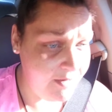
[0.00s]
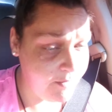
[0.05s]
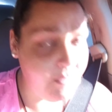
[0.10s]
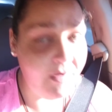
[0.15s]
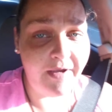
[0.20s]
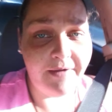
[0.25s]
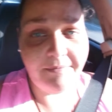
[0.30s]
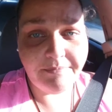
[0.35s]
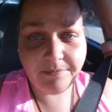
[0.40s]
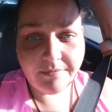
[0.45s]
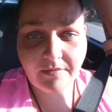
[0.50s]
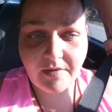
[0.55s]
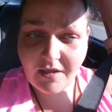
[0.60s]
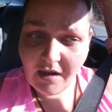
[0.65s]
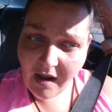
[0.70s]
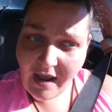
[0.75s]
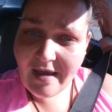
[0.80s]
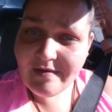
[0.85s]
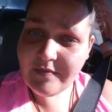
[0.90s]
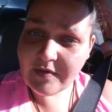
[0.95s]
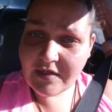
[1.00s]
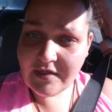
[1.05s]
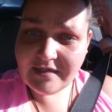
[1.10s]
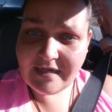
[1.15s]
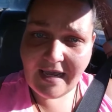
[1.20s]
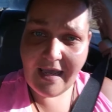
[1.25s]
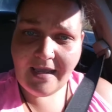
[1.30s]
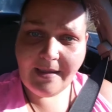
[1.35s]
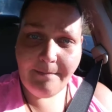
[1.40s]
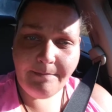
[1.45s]
anyway, y'all have a good
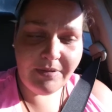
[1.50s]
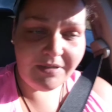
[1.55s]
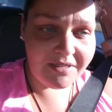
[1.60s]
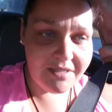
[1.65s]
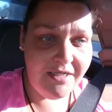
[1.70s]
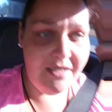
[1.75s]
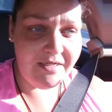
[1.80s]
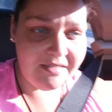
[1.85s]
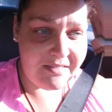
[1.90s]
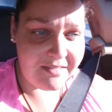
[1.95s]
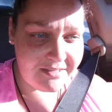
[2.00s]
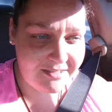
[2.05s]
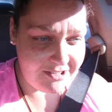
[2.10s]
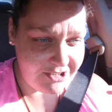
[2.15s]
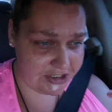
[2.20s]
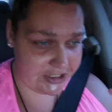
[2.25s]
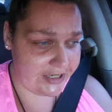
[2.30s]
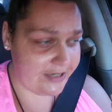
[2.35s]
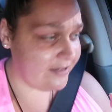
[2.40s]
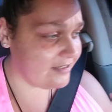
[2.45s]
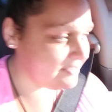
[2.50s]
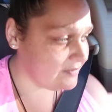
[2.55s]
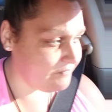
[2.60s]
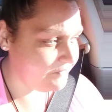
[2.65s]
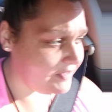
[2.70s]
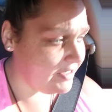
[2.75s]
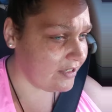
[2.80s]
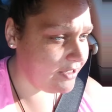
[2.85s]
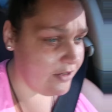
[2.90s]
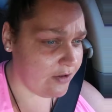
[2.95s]
day. Please share this
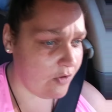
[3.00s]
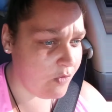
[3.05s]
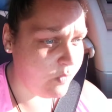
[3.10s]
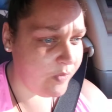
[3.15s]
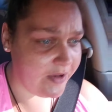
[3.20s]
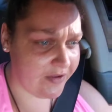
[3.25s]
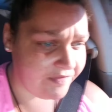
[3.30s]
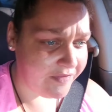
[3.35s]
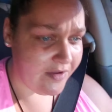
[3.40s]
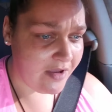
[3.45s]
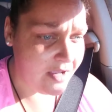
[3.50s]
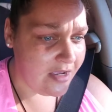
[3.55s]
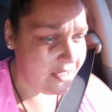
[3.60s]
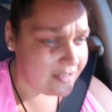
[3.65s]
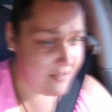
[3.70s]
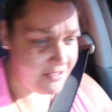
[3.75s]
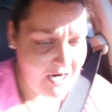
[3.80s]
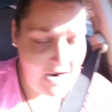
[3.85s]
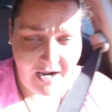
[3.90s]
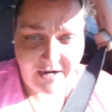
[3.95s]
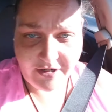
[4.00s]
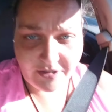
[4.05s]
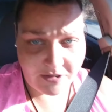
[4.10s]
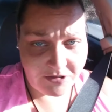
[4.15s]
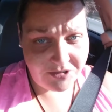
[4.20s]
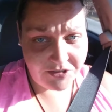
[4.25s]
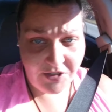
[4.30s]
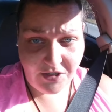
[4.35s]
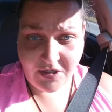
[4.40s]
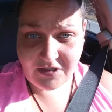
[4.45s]
video with
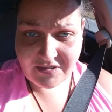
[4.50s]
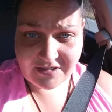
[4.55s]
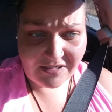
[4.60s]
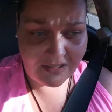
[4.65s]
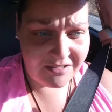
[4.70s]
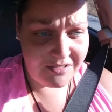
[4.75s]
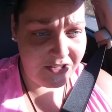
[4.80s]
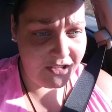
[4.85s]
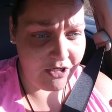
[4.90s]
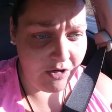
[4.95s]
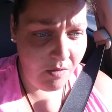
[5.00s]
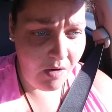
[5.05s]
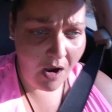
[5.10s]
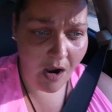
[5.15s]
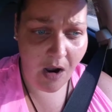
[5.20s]
doctors, nurses, you know,